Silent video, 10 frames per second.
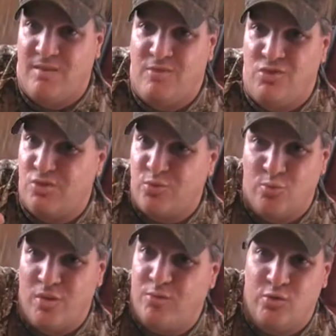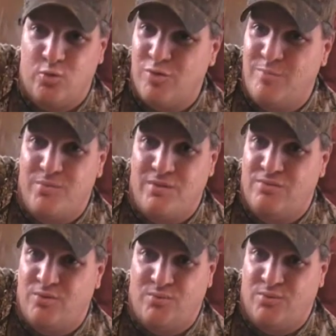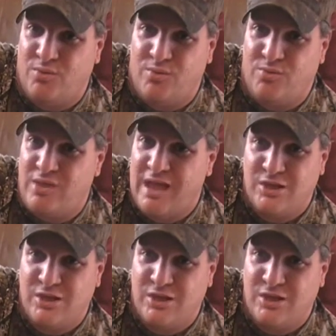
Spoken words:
I mean, you're gripping the